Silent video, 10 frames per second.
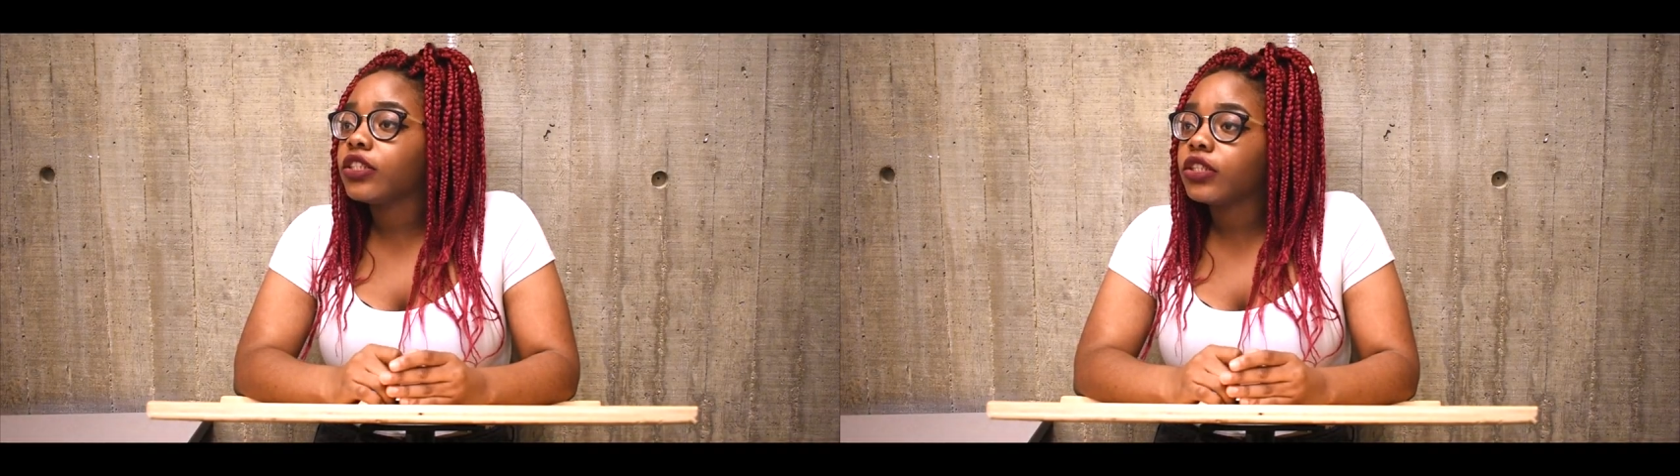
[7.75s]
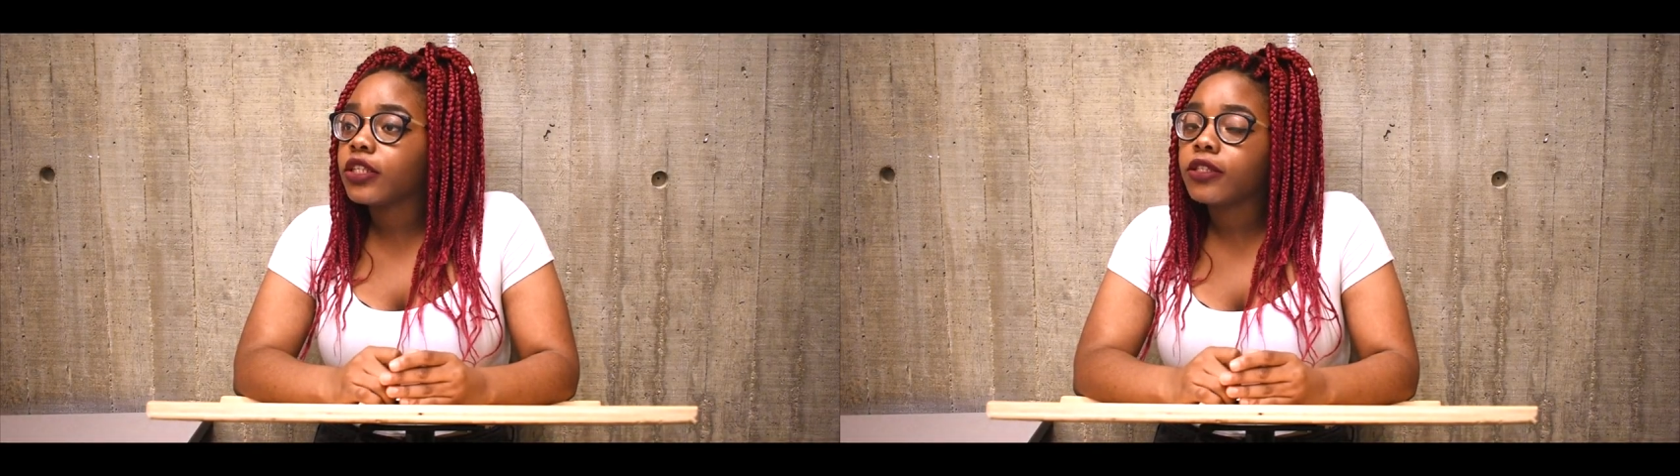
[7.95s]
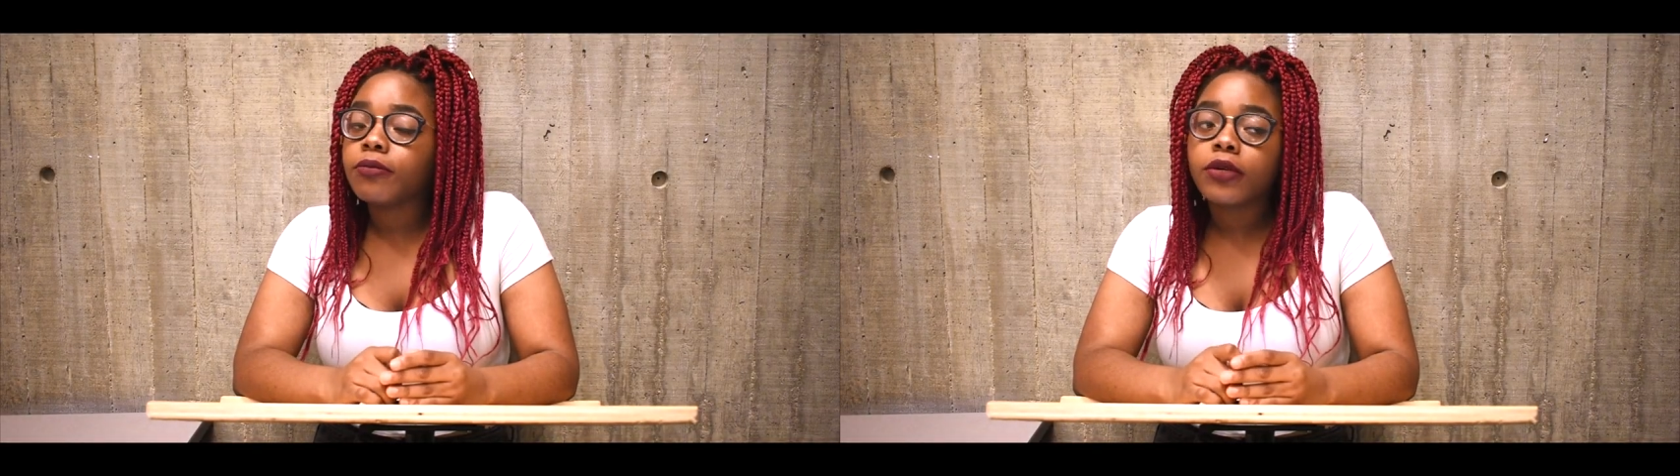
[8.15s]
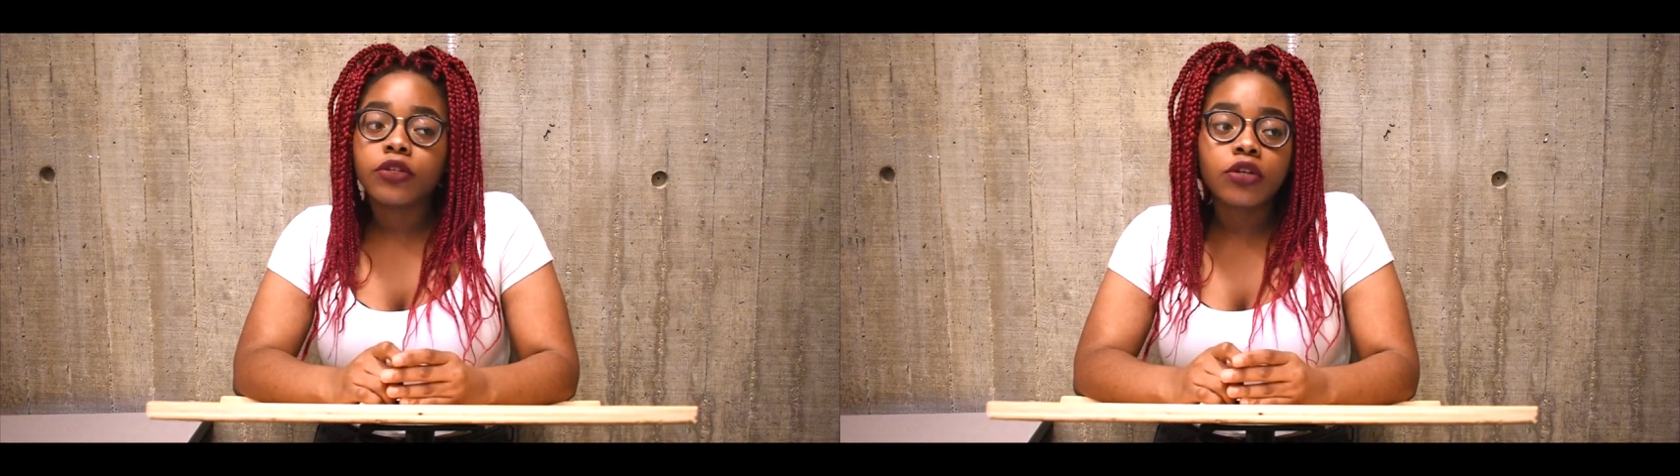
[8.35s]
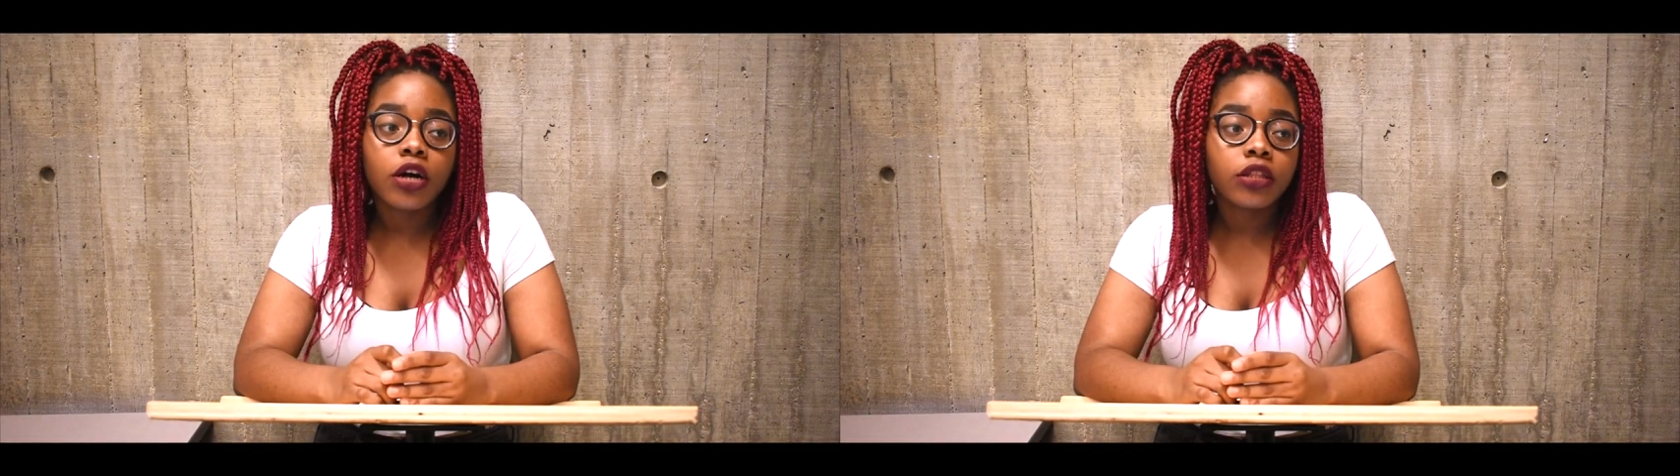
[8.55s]
and
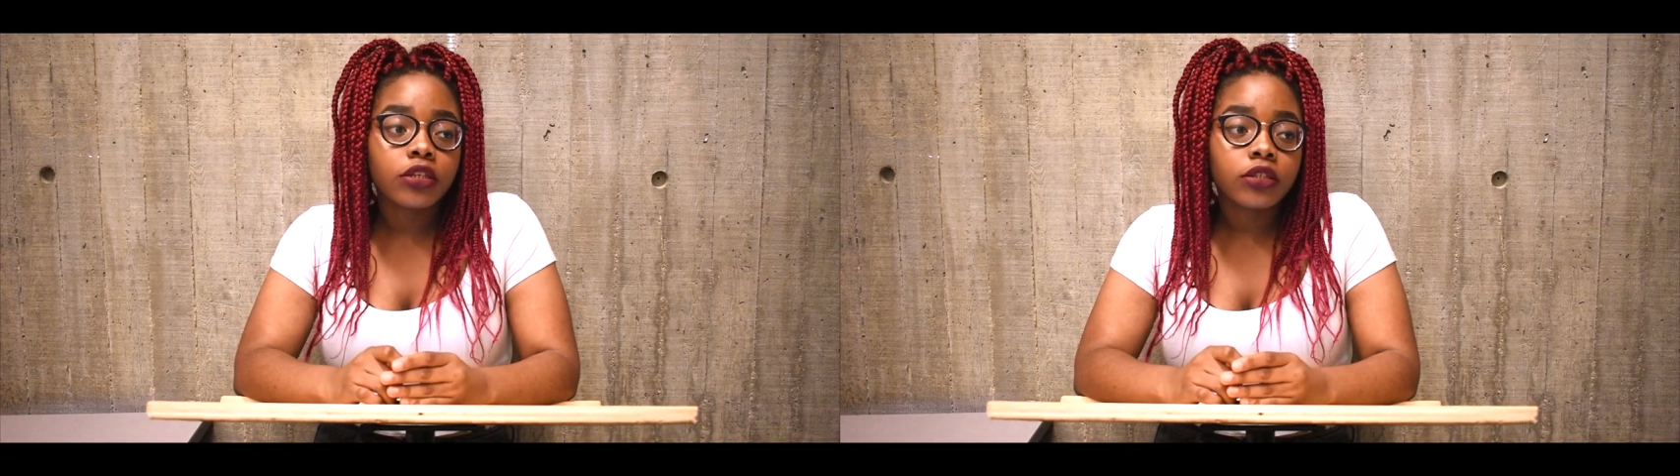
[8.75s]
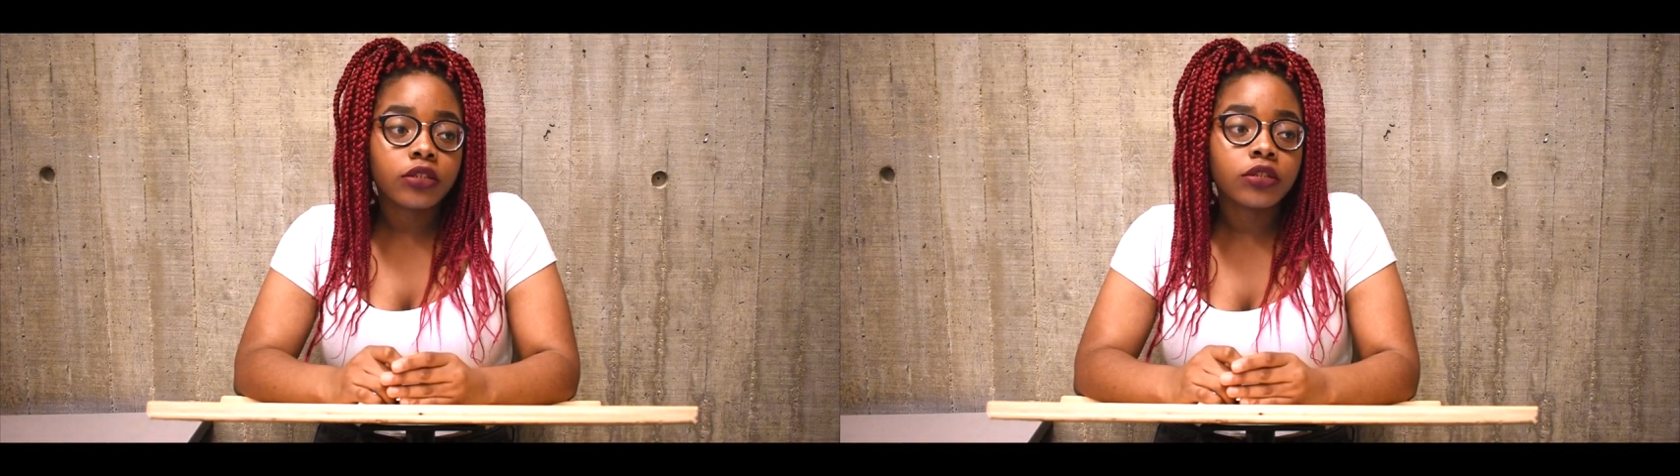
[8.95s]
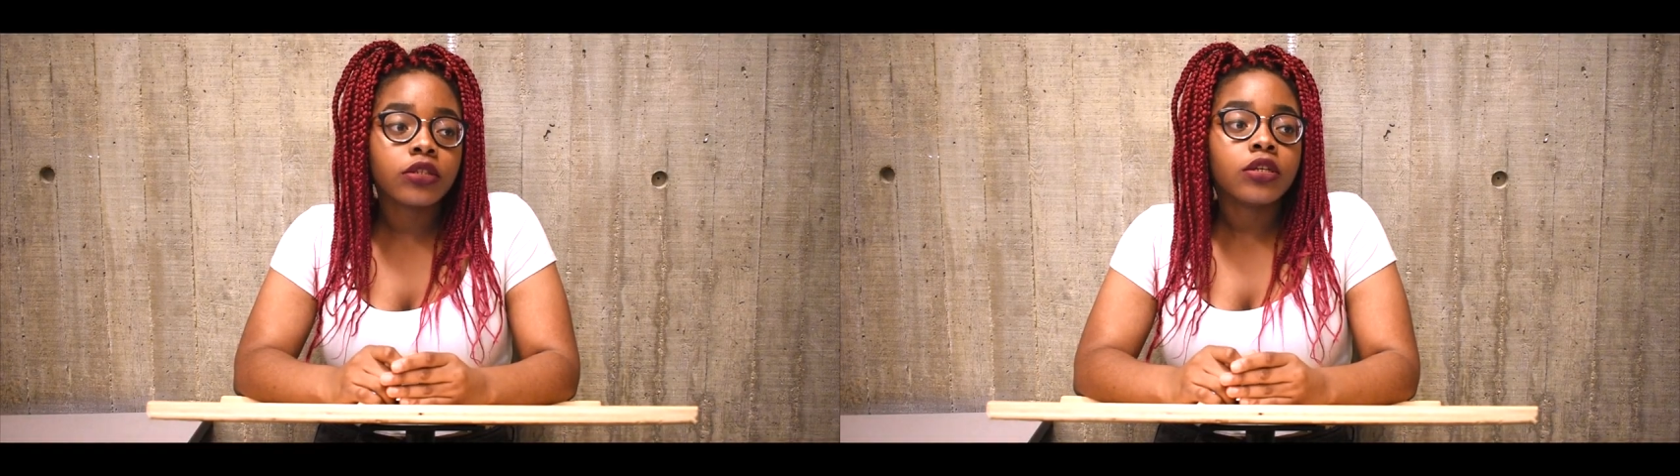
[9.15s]
gentlemen, Your Honor,